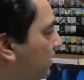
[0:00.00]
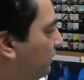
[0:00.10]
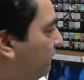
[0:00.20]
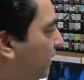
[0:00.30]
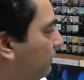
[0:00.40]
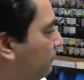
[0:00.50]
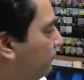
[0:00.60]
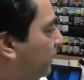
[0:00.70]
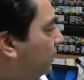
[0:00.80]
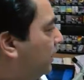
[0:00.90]

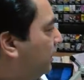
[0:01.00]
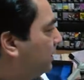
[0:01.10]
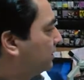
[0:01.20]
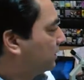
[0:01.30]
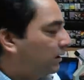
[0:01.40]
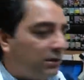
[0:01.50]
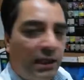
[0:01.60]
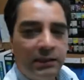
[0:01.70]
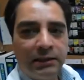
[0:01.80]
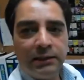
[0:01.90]
finally
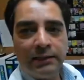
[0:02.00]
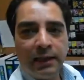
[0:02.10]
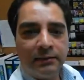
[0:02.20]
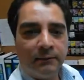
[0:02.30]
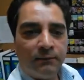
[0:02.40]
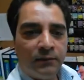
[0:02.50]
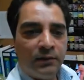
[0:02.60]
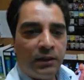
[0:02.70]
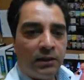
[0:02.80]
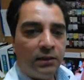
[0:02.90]
consolidated, that
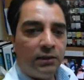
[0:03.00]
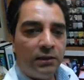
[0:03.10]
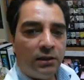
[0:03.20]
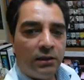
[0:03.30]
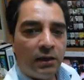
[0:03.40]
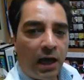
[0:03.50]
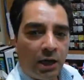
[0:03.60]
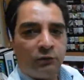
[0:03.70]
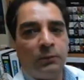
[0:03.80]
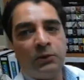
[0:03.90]
the
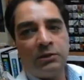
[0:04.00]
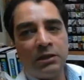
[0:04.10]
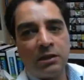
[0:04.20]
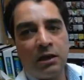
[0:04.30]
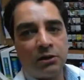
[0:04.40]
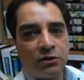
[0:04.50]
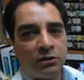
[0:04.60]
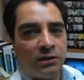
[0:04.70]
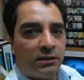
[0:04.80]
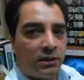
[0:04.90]
output is larger
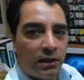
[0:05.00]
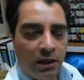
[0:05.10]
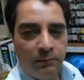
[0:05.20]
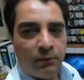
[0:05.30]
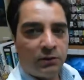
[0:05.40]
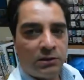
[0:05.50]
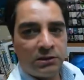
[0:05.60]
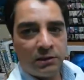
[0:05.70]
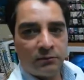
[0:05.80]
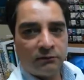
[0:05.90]
than the input in
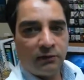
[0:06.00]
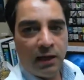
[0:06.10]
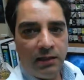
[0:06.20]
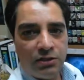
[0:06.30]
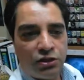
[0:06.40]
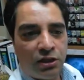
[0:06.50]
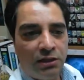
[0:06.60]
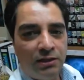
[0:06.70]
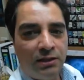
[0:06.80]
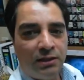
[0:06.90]
terms of energy,
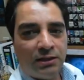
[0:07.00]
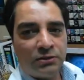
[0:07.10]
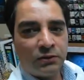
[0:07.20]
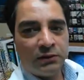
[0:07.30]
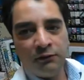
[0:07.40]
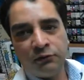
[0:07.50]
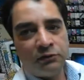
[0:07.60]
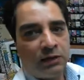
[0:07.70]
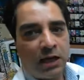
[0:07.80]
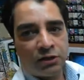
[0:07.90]
so therefore the
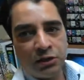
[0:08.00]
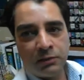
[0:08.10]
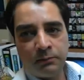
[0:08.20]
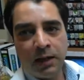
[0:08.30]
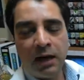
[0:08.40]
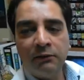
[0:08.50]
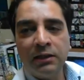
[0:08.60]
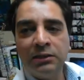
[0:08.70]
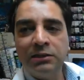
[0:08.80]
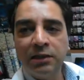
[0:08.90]
reaction is powering
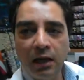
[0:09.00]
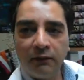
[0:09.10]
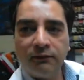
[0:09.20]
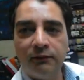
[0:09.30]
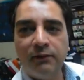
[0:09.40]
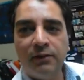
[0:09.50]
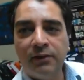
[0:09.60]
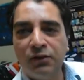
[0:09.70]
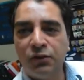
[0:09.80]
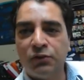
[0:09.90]
itself.
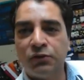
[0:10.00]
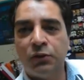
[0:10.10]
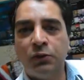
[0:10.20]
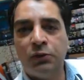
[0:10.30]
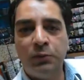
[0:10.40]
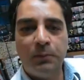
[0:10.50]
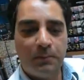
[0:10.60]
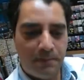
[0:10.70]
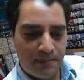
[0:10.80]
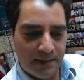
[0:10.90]
So
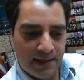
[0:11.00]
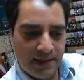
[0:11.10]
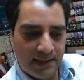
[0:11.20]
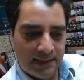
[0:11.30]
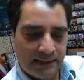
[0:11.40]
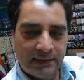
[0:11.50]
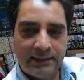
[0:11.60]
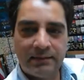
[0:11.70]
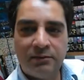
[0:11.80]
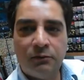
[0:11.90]
this
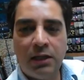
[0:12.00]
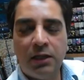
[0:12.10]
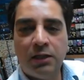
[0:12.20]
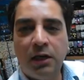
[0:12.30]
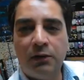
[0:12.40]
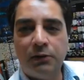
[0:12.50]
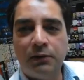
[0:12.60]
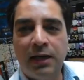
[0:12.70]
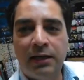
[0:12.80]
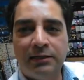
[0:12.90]
is the way to go,
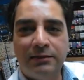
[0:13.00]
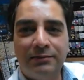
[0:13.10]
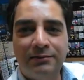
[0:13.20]
and